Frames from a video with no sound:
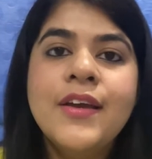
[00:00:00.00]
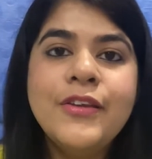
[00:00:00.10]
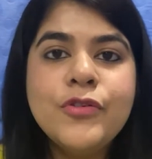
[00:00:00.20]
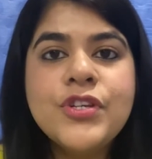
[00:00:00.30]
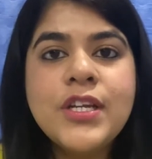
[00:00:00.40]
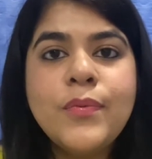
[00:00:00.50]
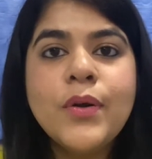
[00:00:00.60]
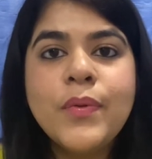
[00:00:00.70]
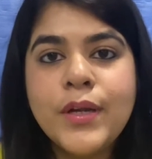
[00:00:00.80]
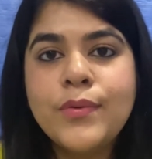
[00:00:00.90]
Usually
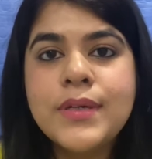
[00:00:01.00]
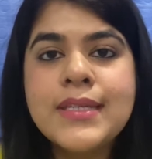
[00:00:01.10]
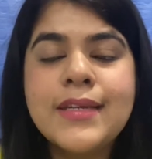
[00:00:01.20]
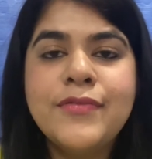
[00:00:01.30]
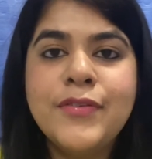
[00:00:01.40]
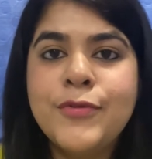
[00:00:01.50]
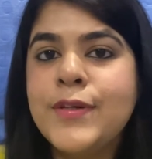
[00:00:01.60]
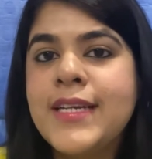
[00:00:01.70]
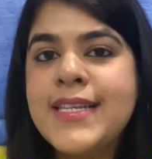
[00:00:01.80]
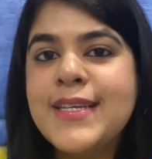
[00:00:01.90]
what we do is if we have to
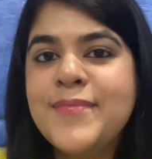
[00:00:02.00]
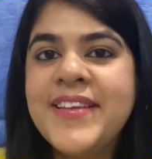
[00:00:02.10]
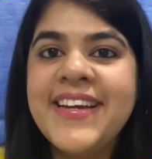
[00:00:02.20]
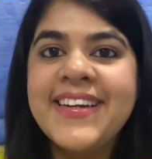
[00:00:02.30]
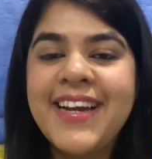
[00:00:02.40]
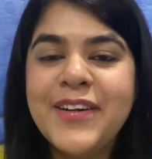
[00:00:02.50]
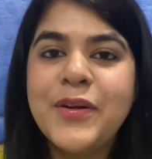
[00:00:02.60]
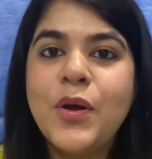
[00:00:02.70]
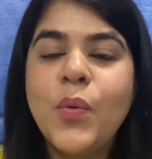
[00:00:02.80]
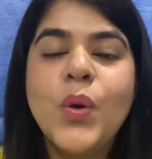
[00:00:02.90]
attend something at 9
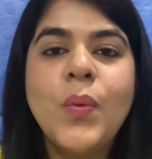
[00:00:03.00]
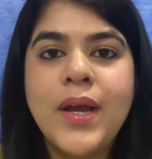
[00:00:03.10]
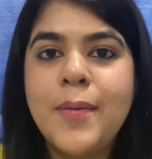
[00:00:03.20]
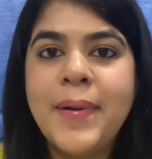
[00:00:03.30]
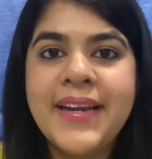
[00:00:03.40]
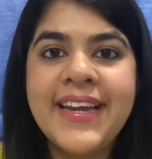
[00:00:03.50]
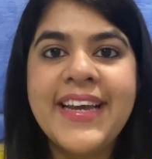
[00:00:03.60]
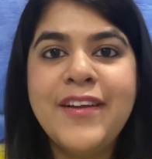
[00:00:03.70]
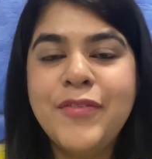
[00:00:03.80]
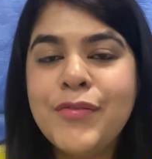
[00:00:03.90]
o'clock, we wake up at like
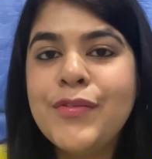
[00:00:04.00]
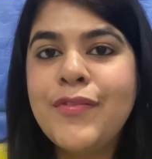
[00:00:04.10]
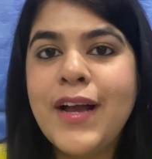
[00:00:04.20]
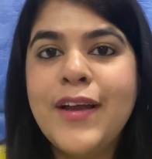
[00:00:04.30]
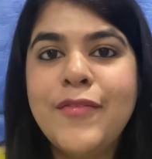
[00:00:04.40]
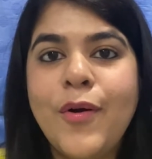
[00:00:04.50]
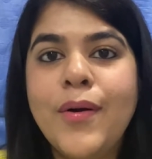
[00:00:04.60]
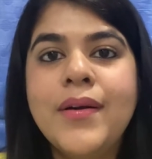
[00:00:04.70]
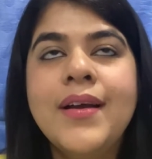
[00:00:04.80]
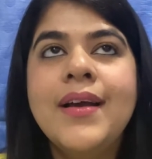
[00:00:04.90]
8:55
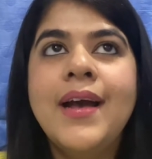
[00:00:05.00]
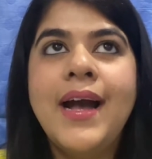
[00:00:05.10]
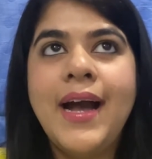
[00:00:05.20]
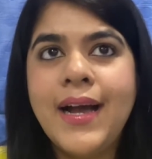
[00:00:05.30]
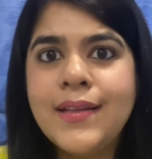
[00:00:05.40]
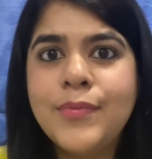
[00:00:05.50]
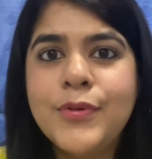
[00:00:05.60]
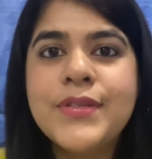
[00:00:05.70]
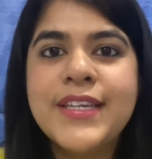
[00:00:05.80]
or at the most